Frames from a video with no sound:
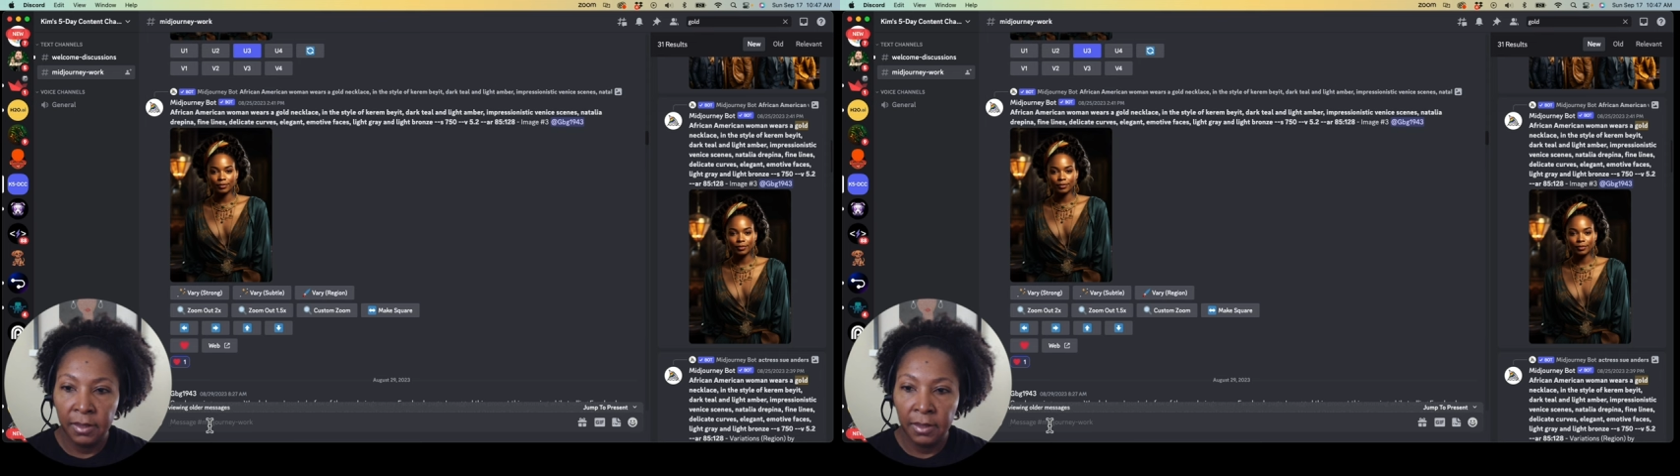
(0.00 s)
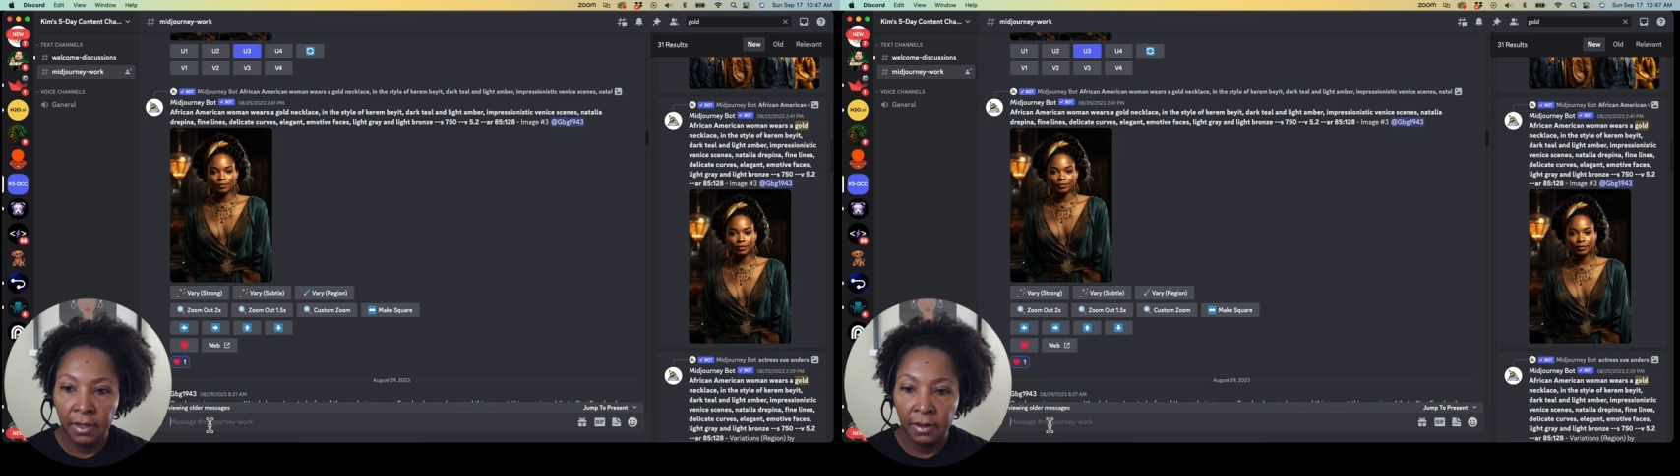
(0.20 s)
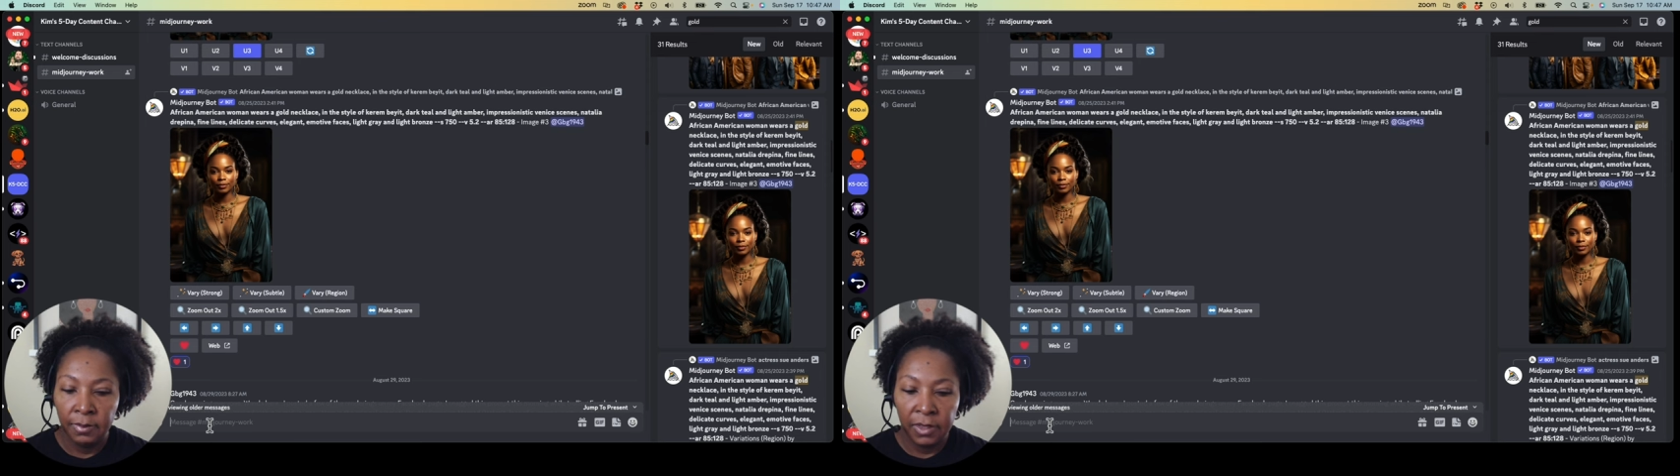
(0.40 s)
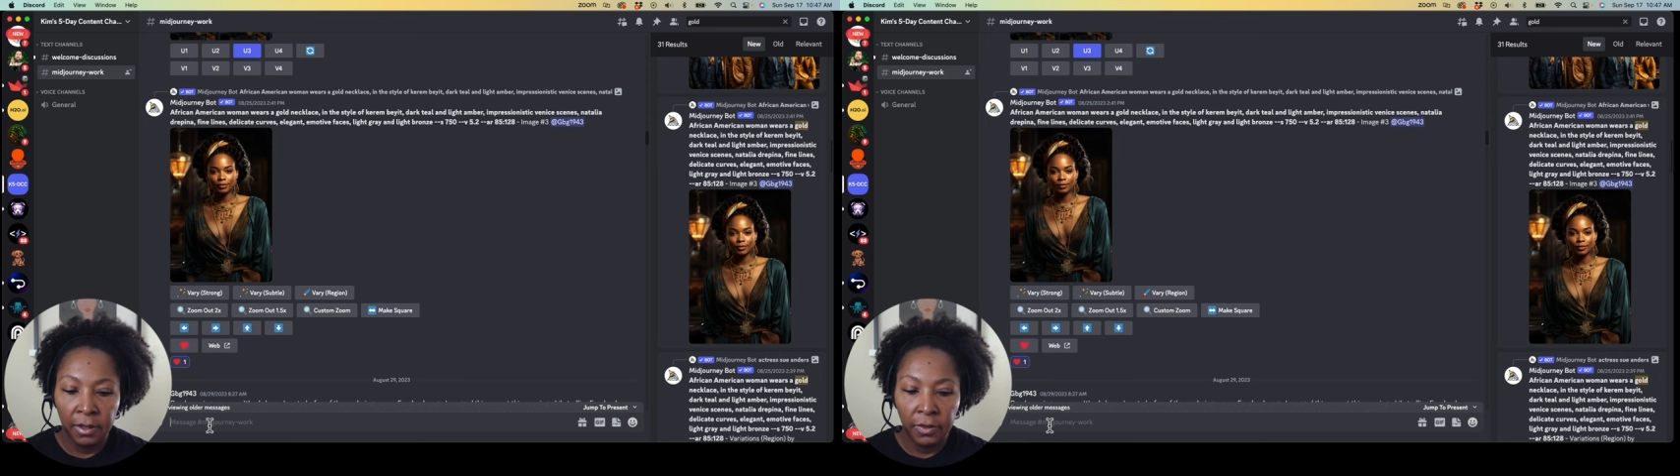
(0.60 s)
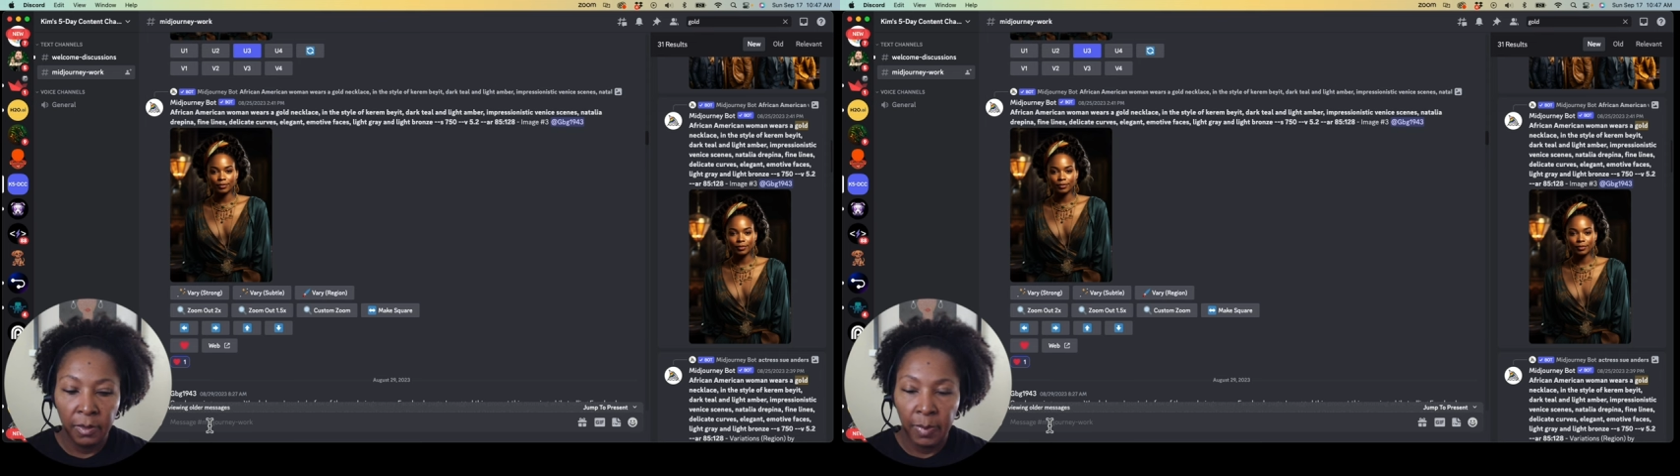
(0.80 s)
um,
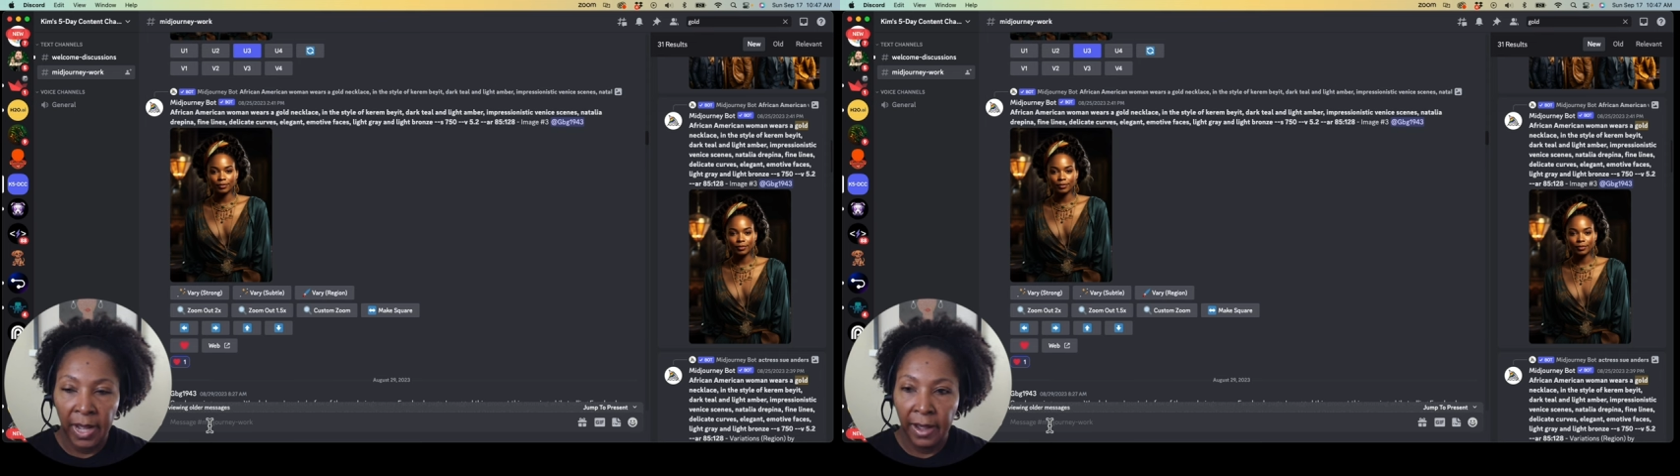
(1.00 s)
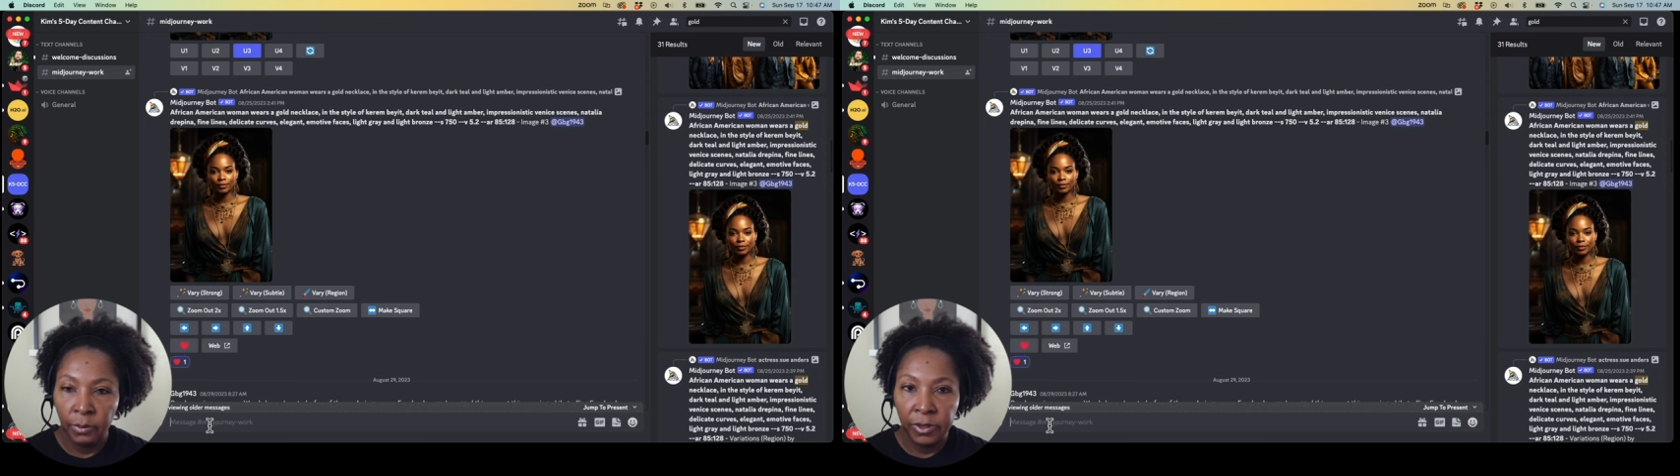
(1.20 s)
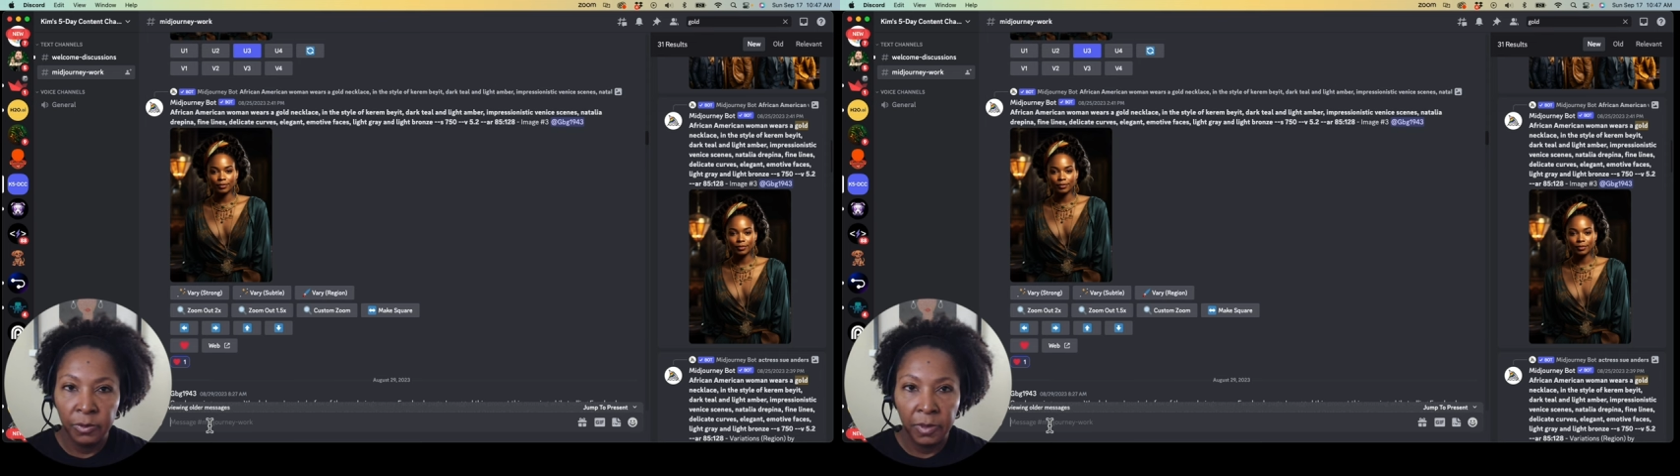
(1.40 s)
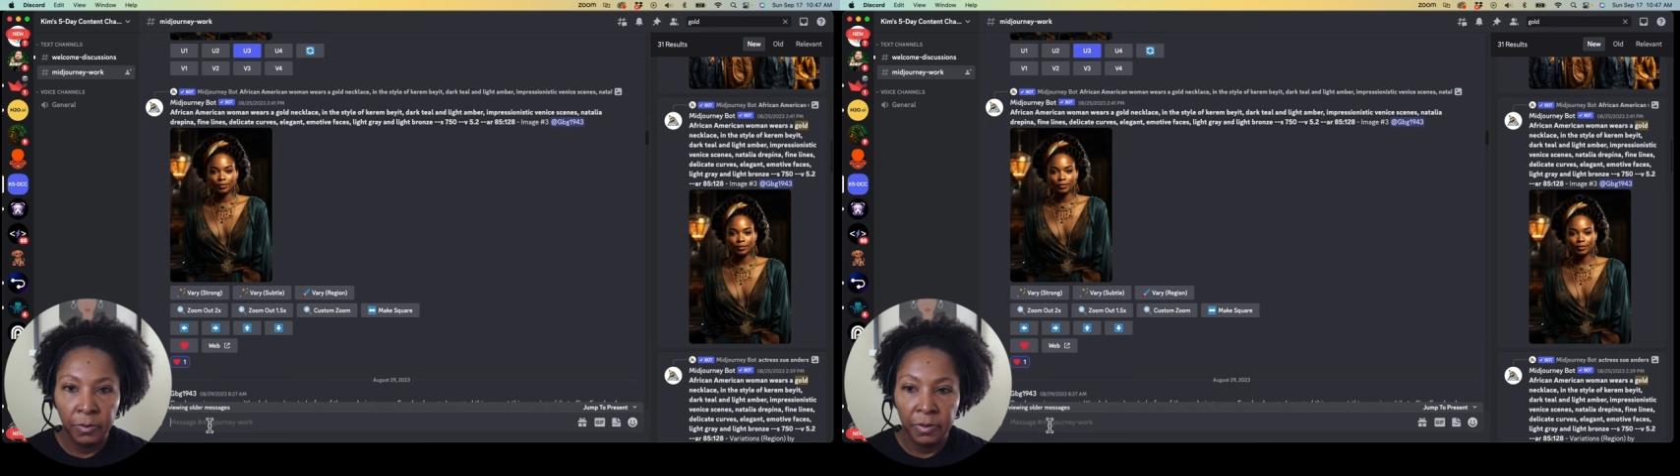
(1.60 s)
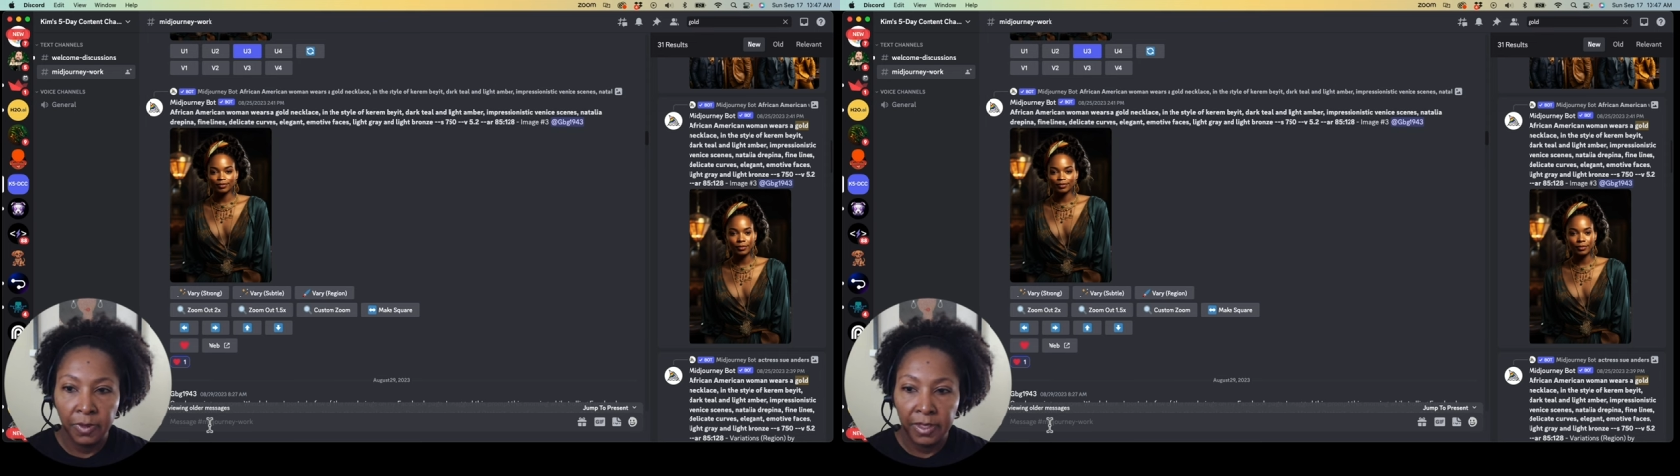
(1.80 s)
tell the bot which one
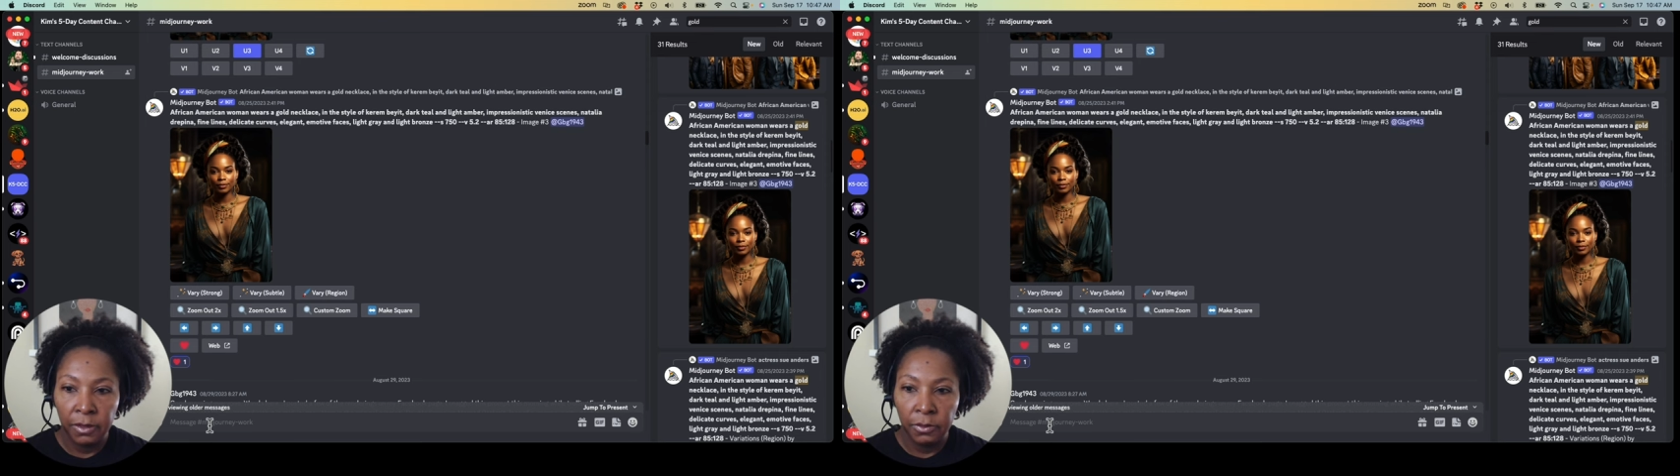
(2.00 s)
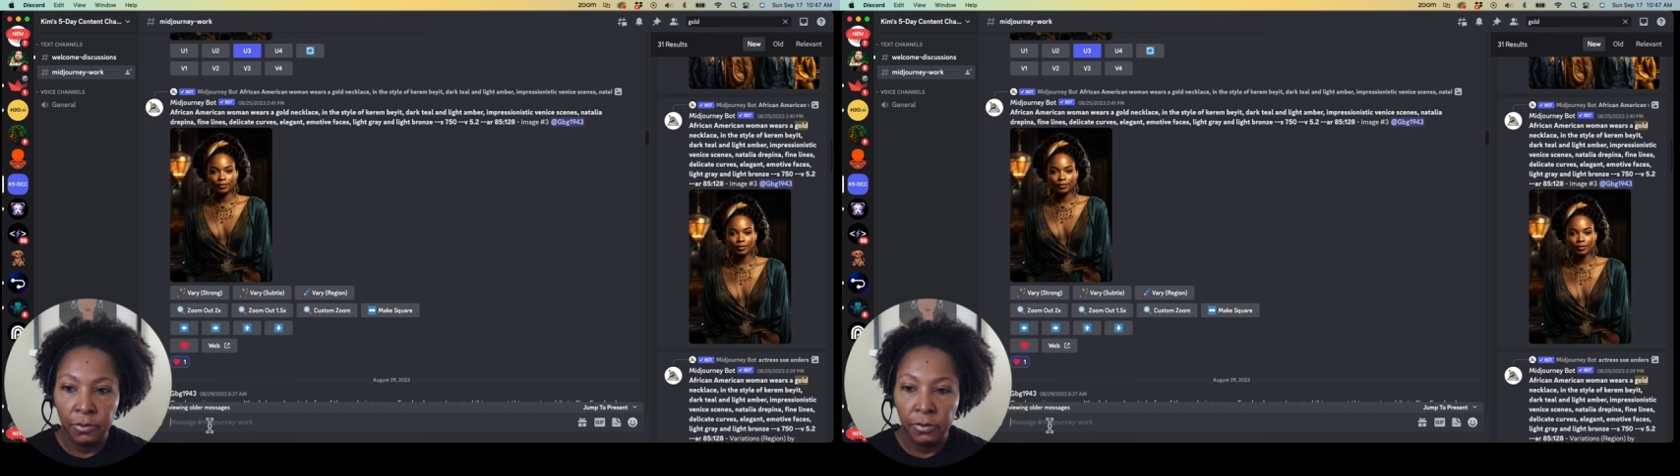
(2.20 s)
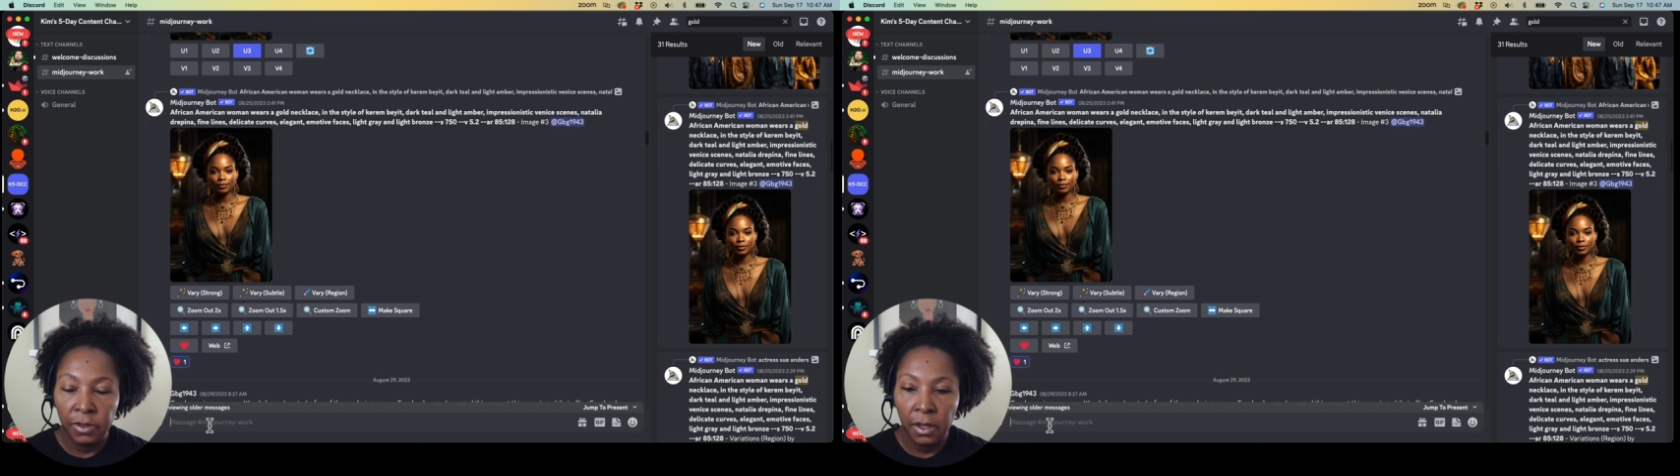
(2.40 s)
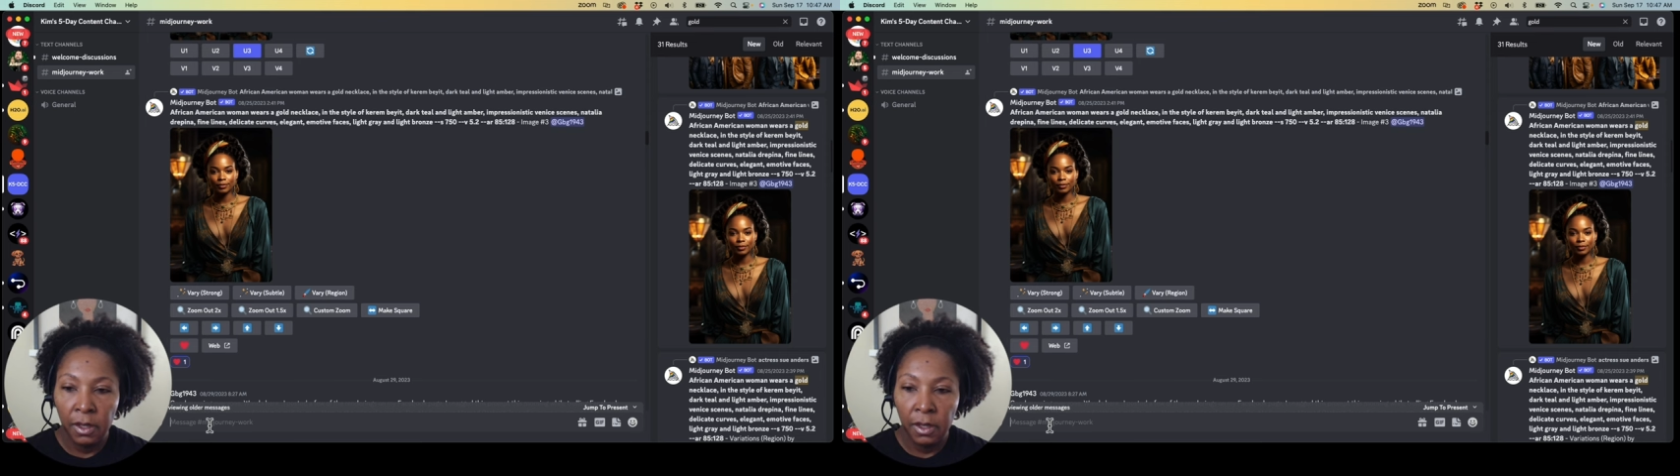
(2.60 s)
we want to use.